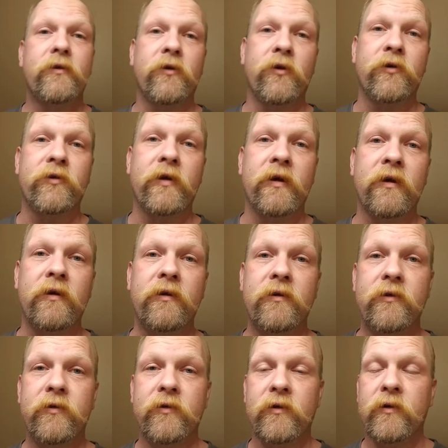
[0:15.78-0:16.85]
Thursday
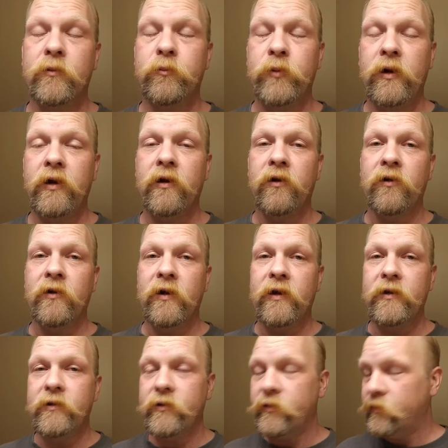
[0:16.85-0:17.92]
night, pretty darn
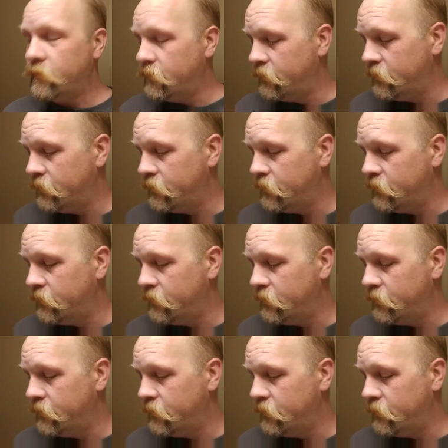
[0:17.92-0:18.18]
late.